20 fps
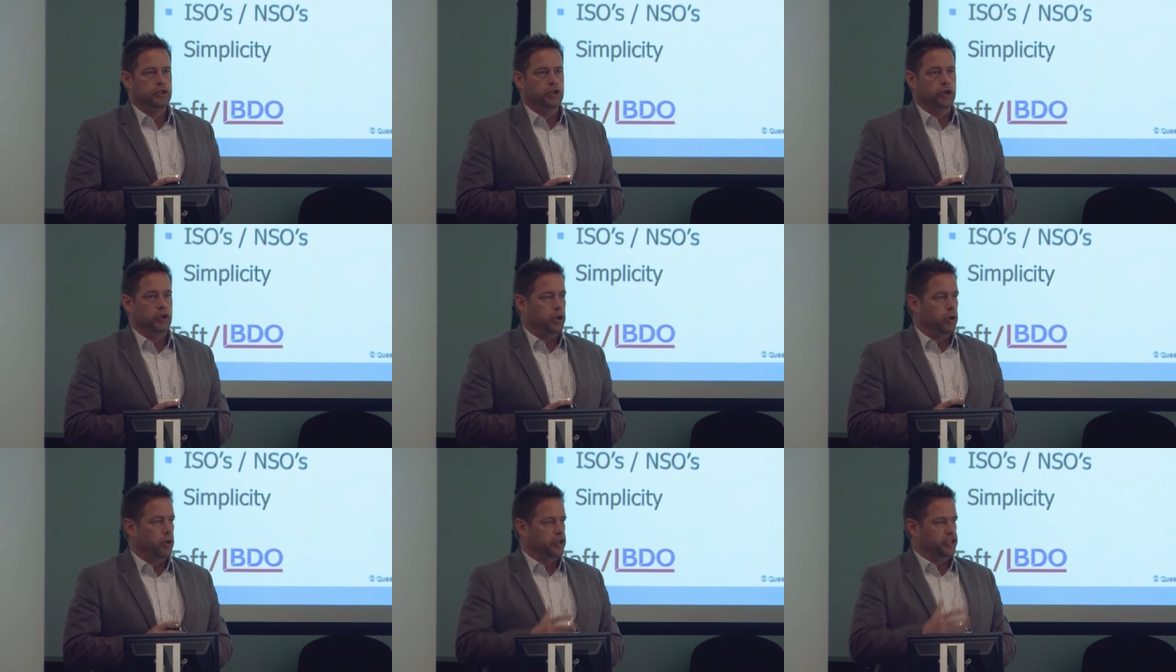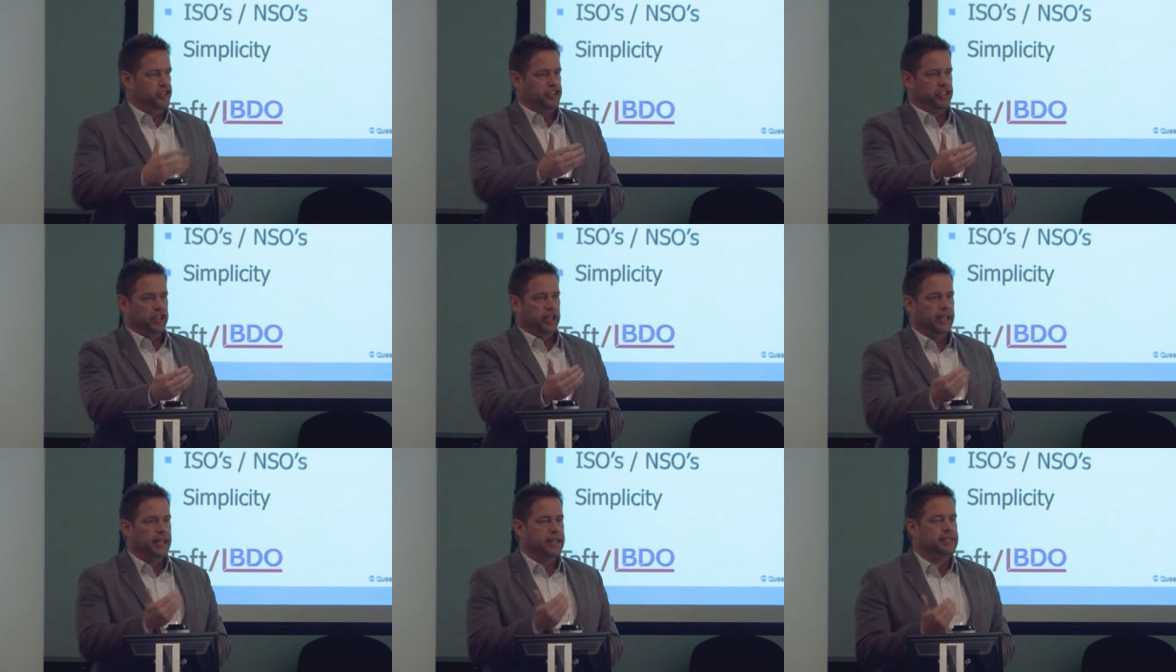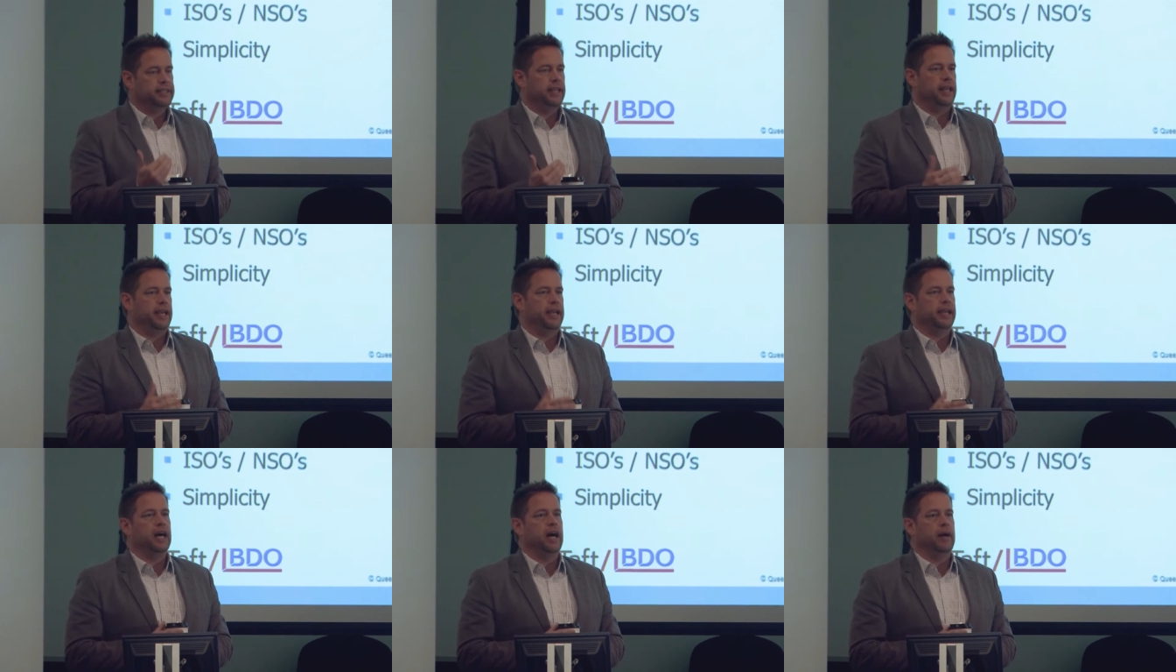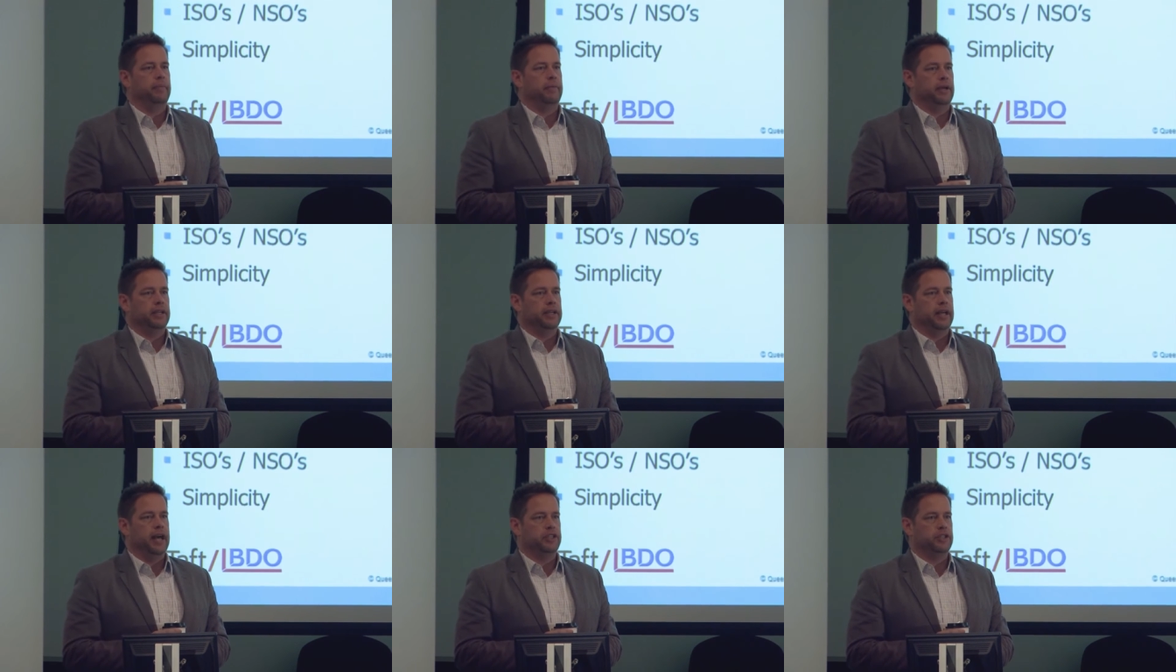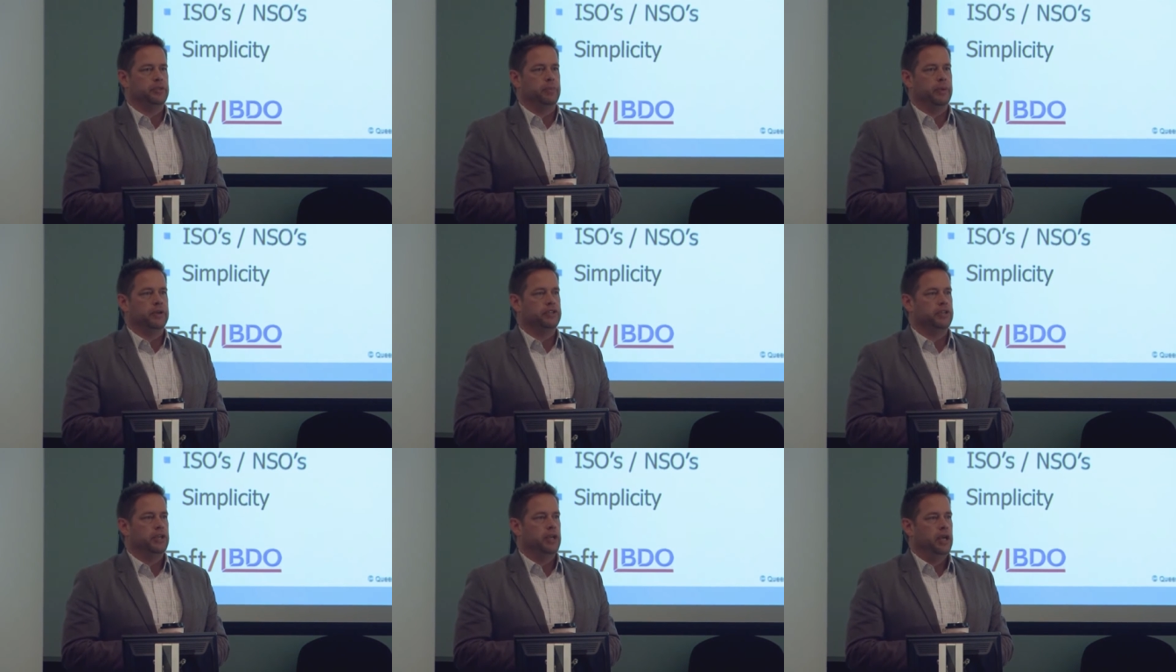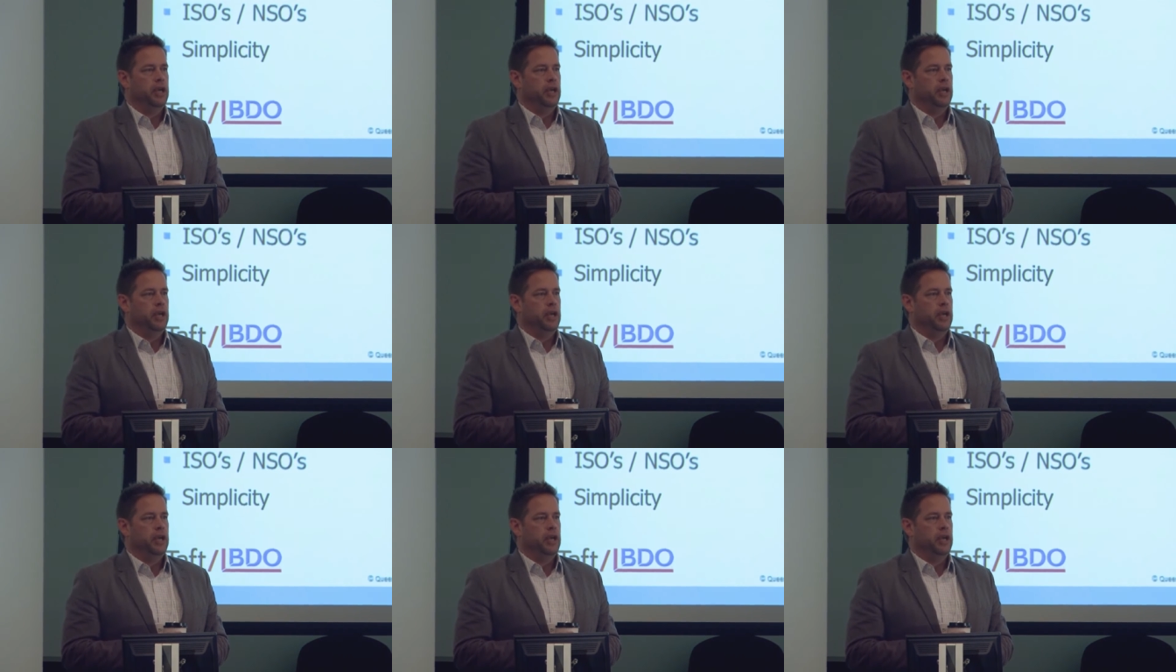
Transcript: So you're soliciting customers.